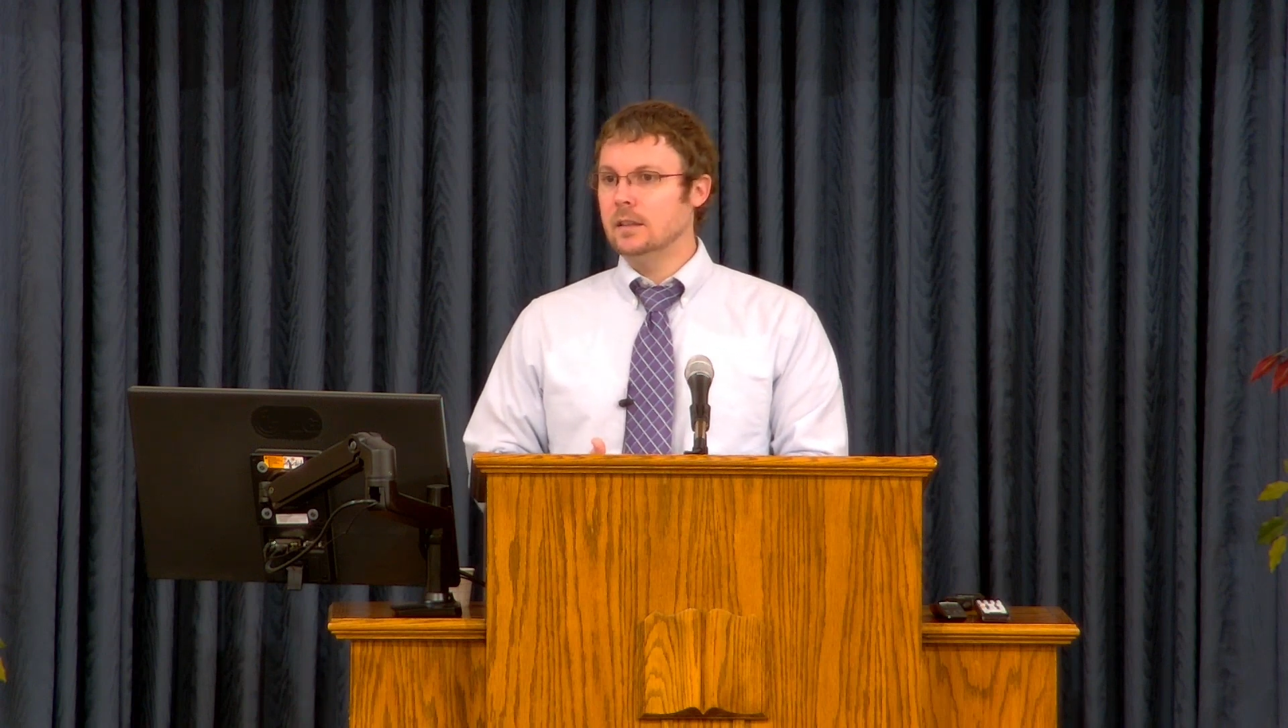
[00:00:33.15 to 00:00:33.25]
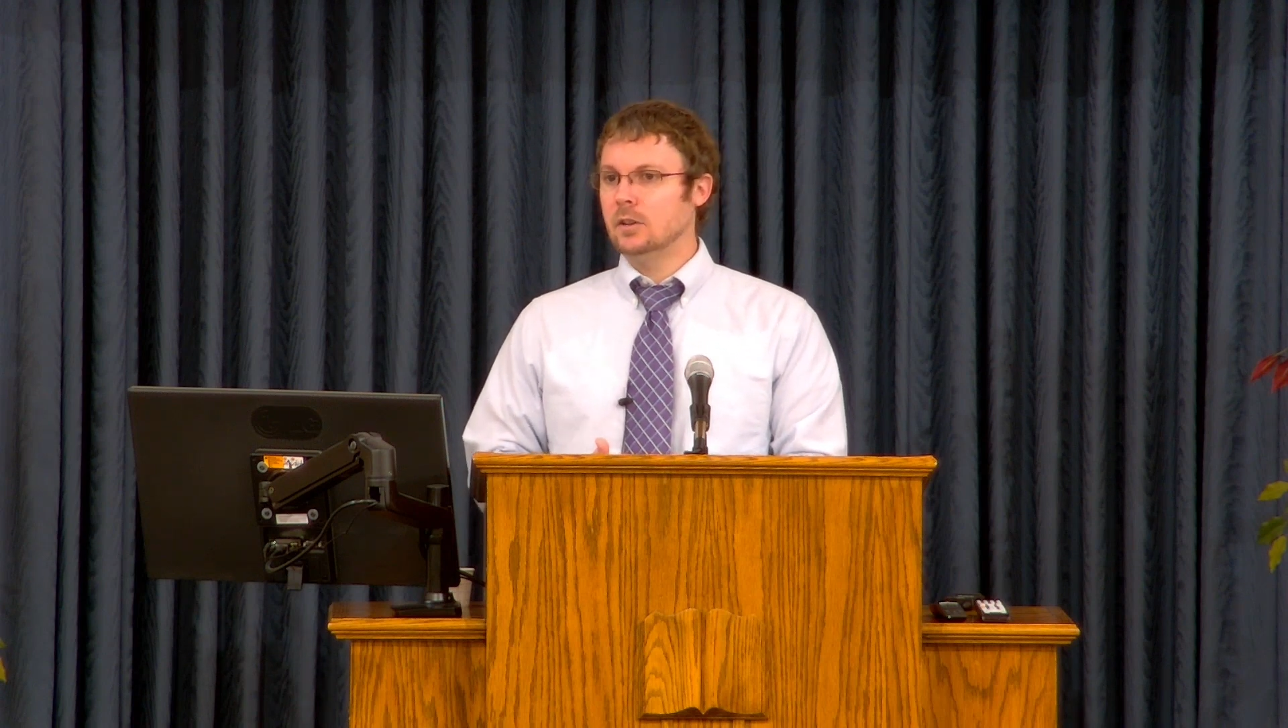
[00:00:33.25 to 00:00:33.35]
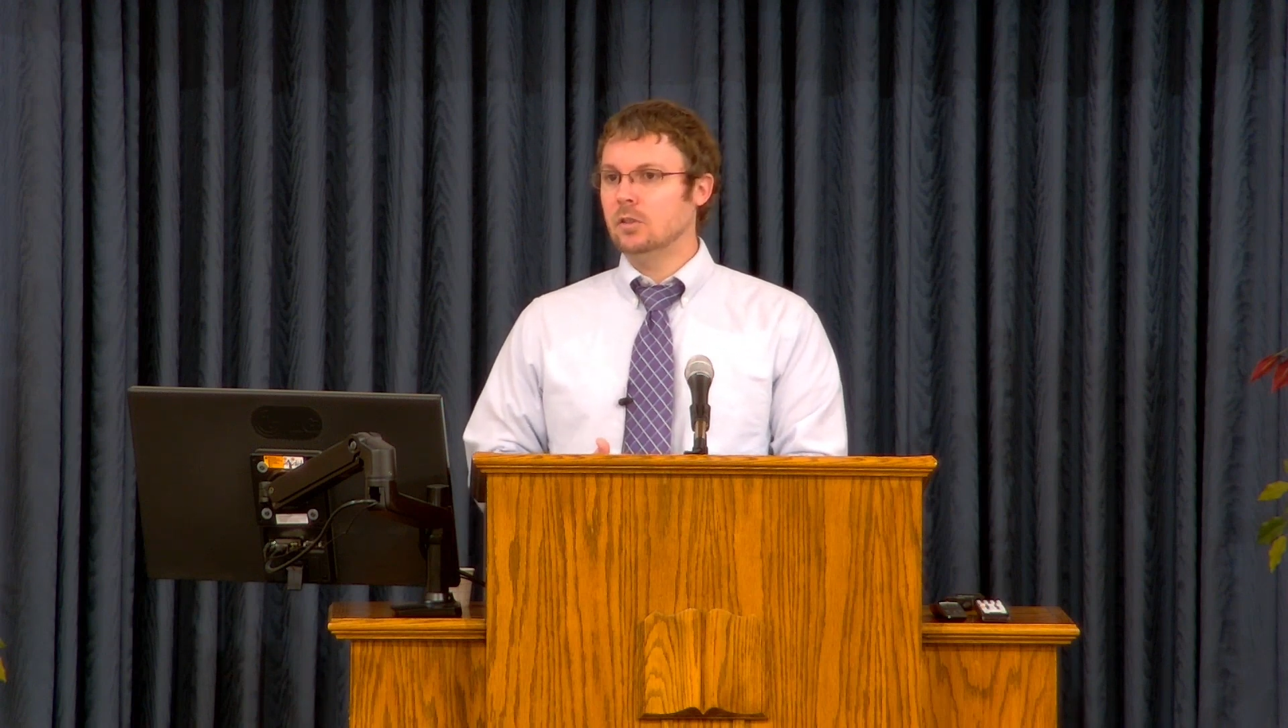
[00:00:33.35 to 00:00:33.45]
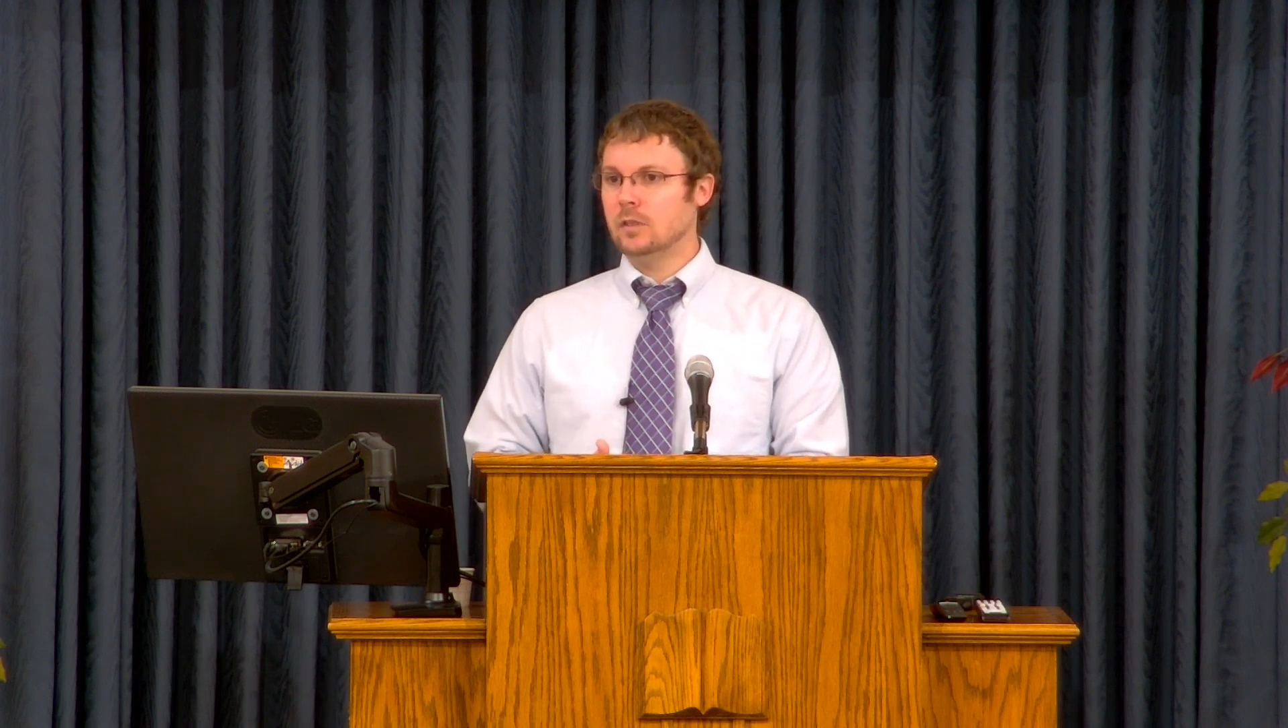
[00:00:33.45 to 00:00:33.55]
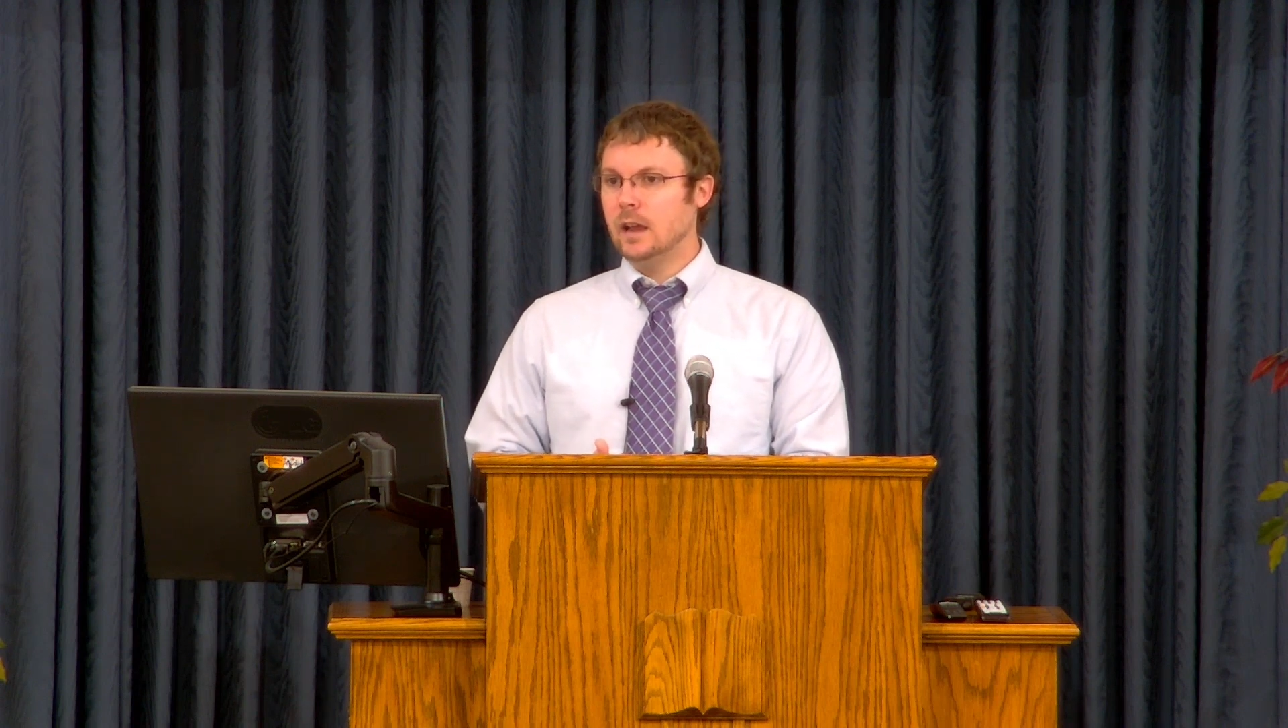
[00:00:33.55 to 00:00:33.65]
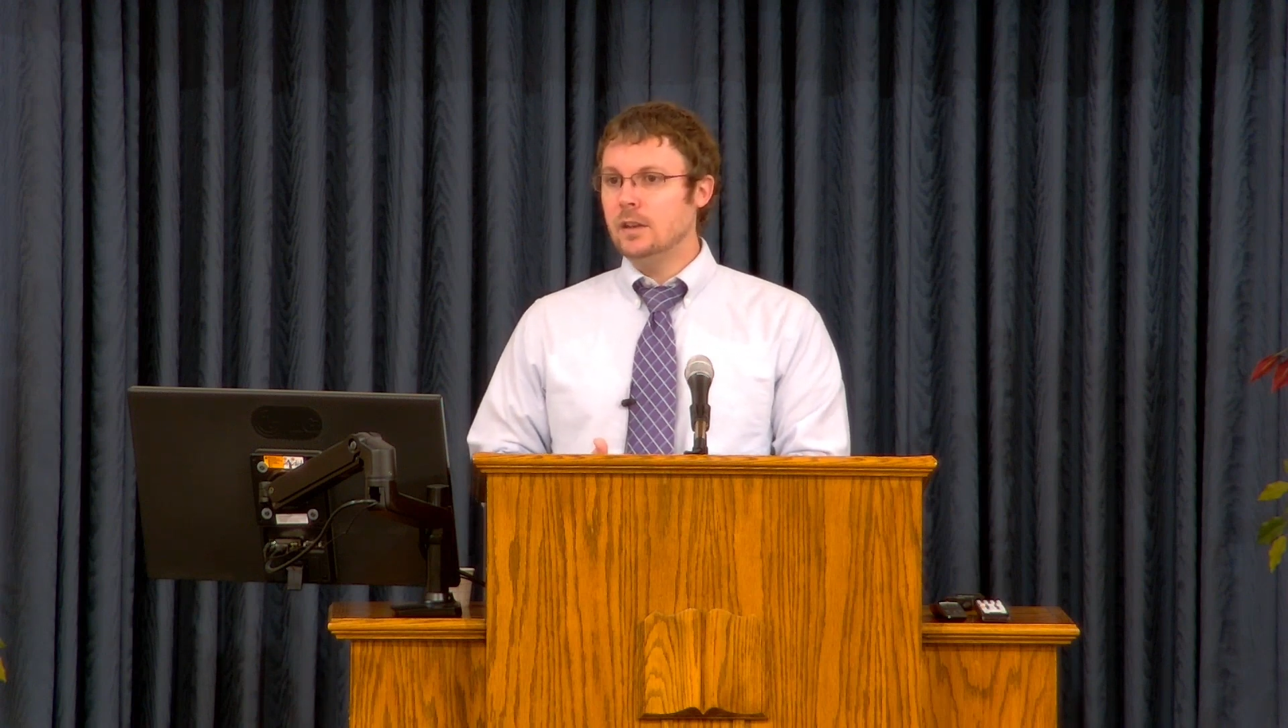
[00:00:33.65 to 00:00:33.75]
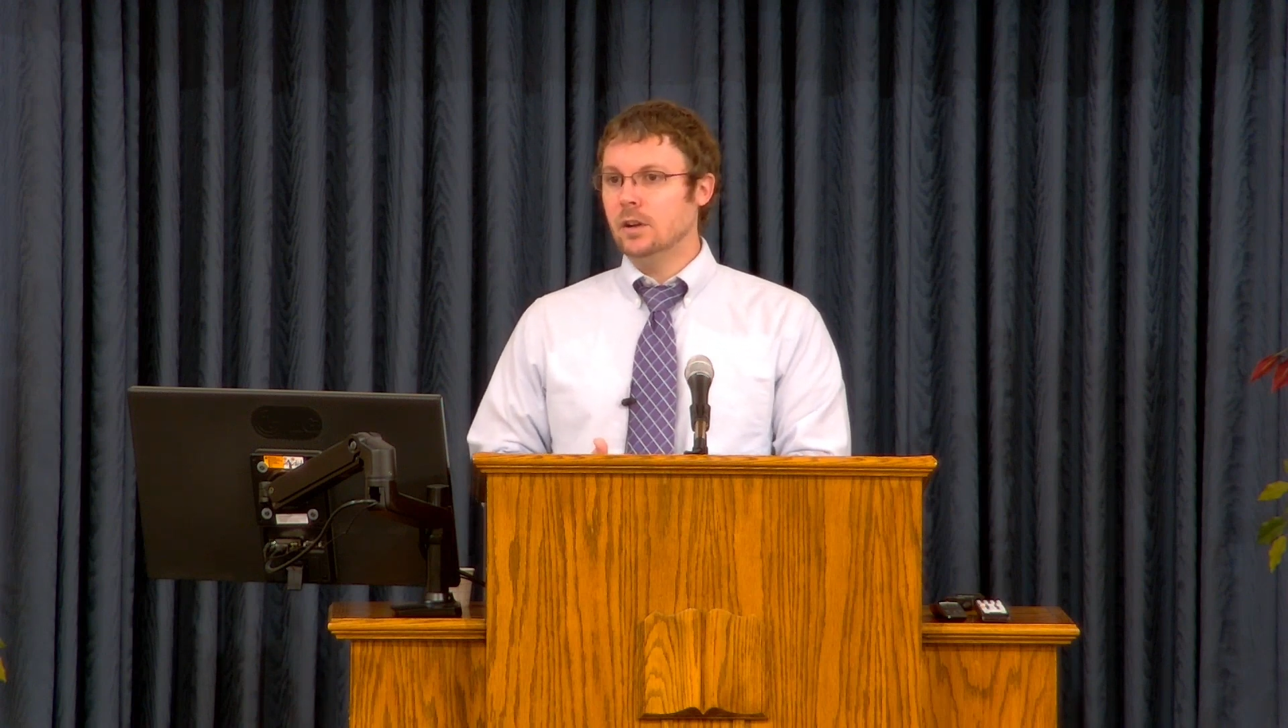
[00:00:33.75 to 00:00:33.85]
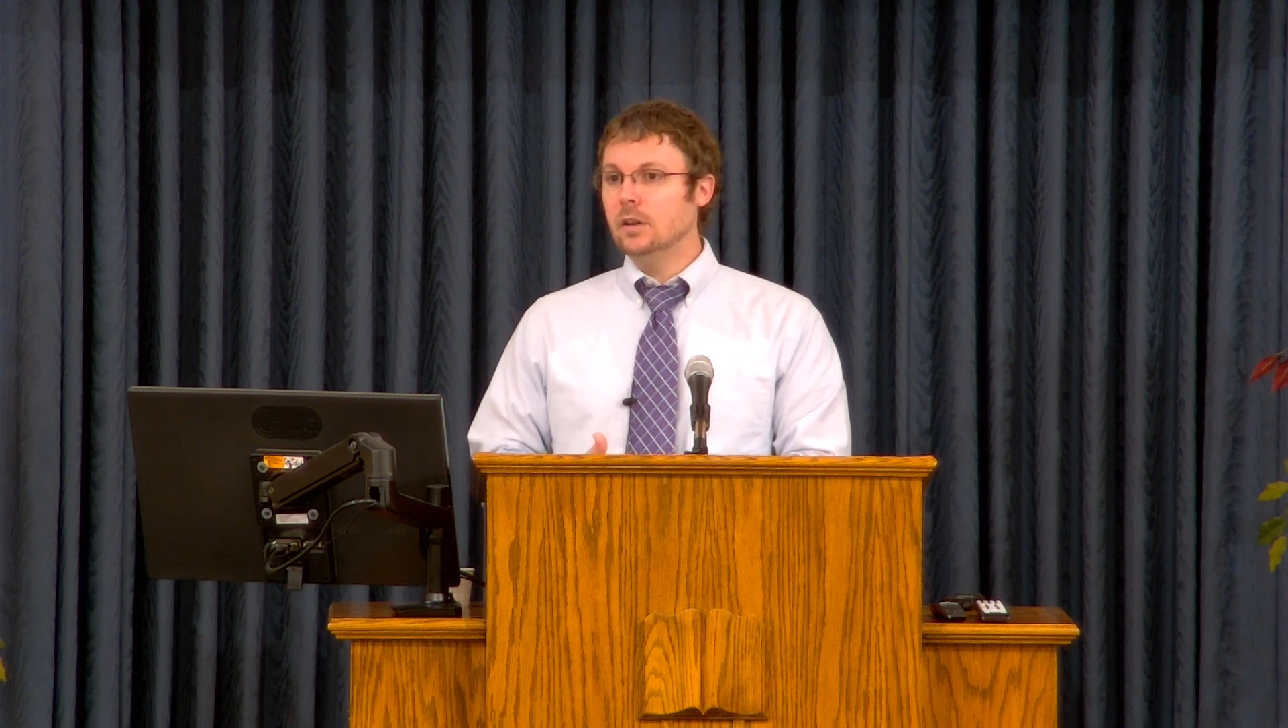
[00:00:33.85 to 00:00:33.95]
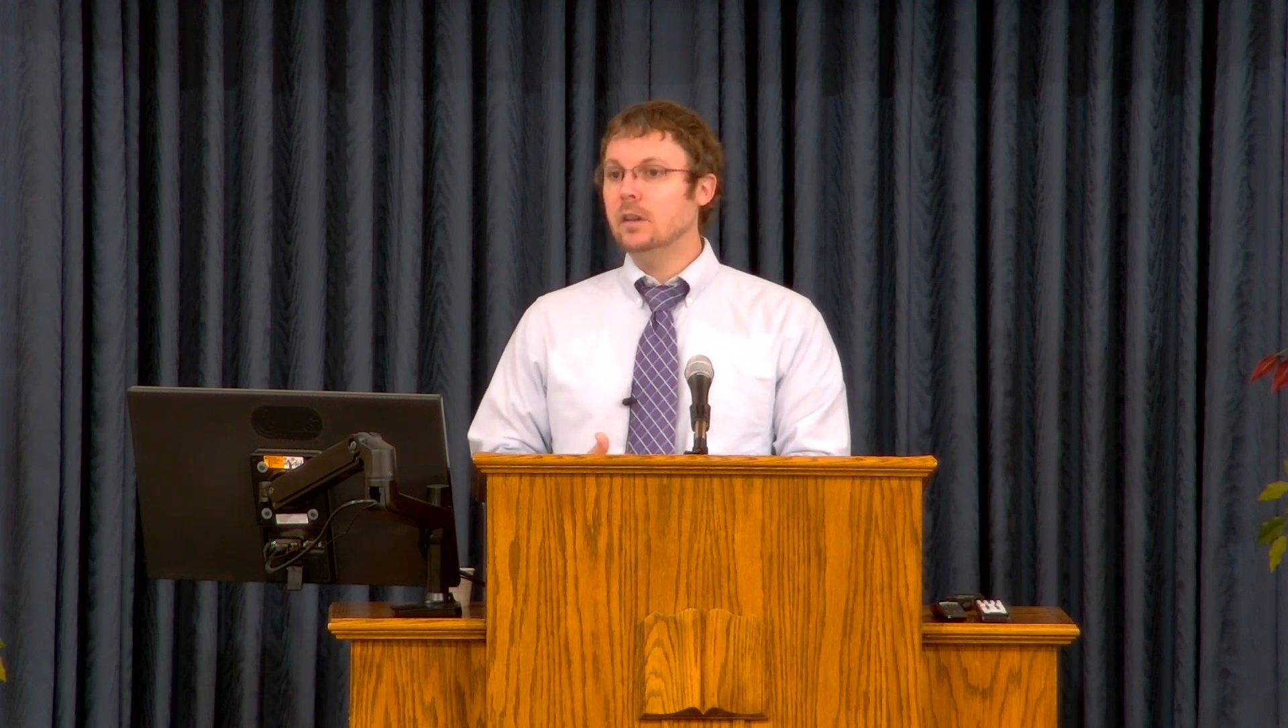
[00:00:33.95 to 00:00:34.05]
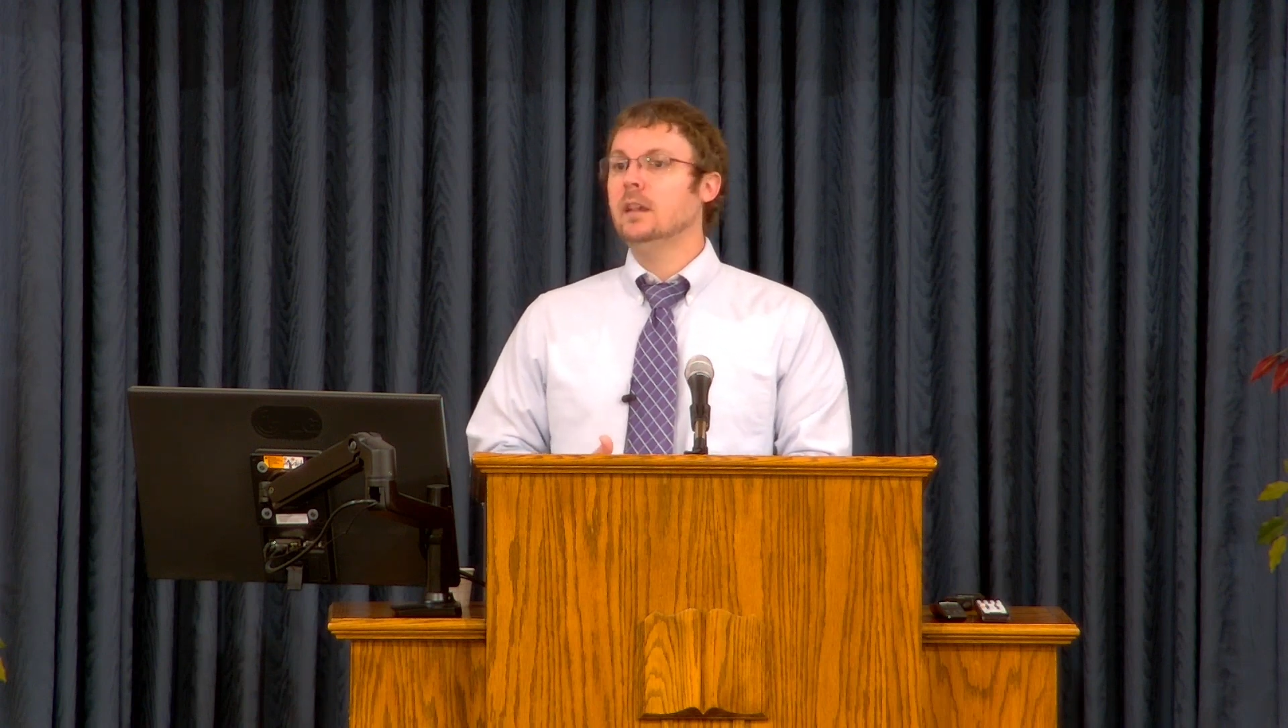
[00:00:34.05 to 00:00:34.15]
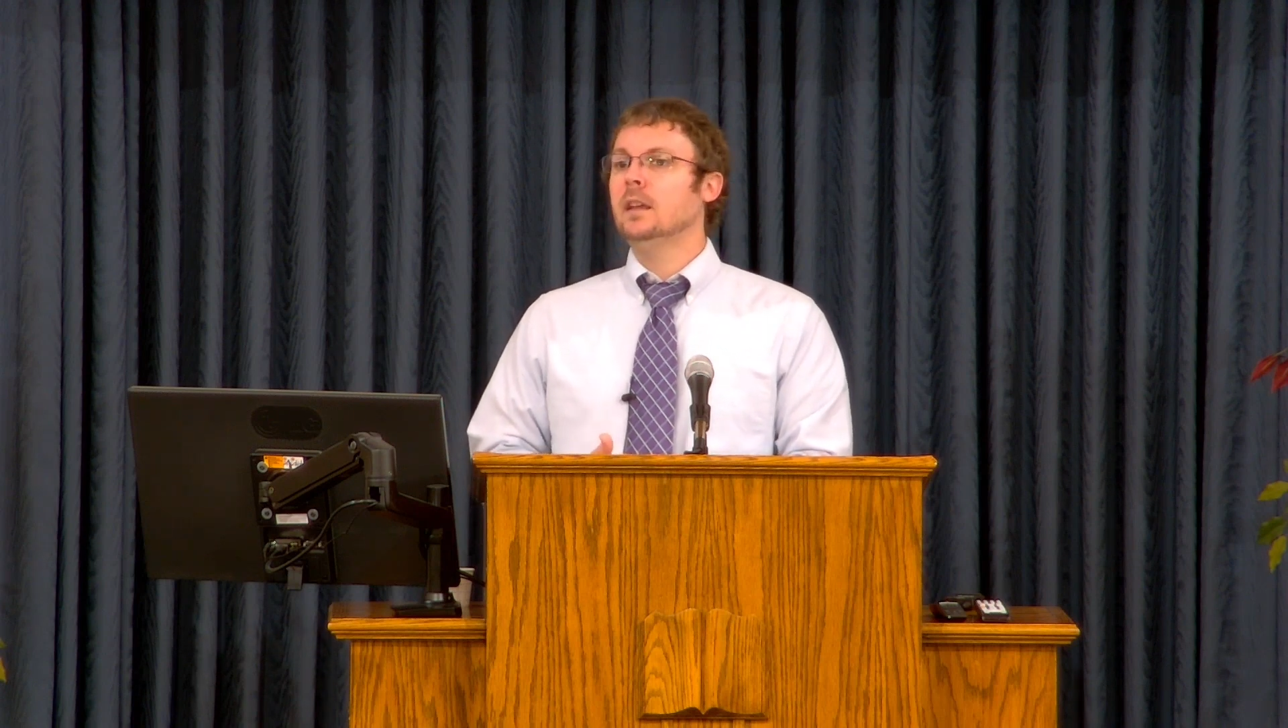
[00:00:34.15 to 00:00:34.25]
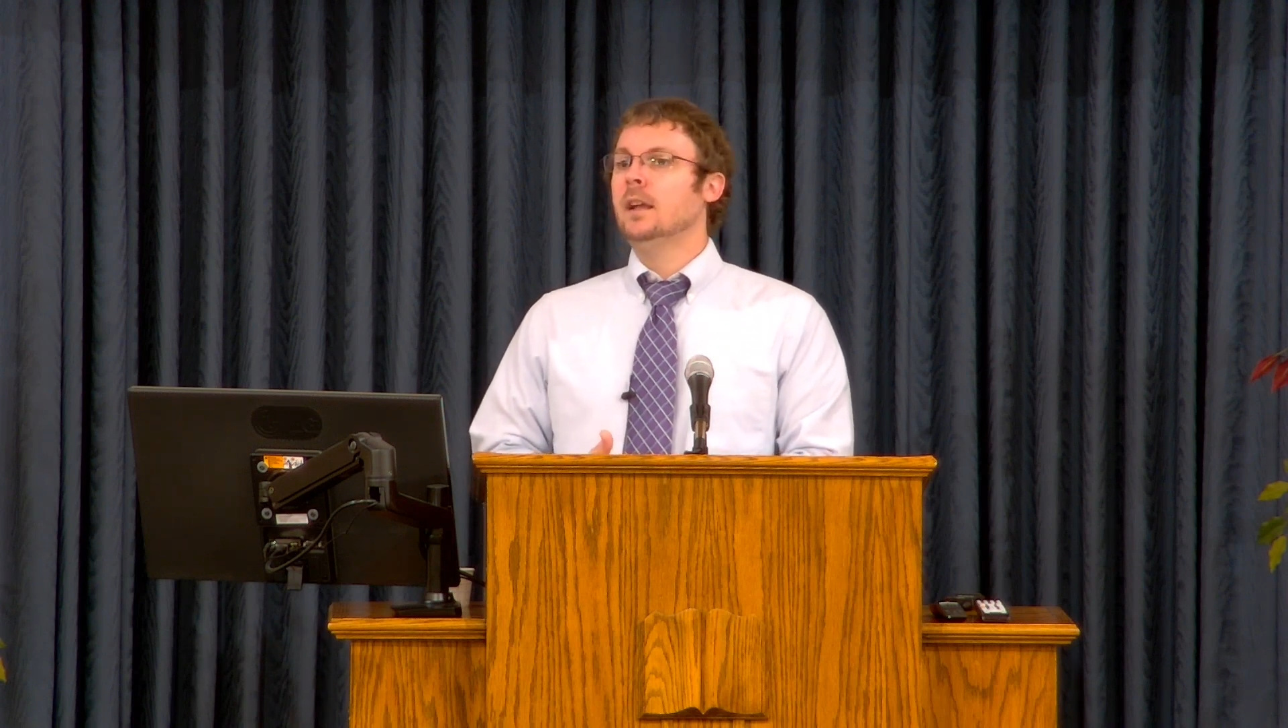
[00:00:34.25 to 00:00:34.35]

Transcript: the Creator,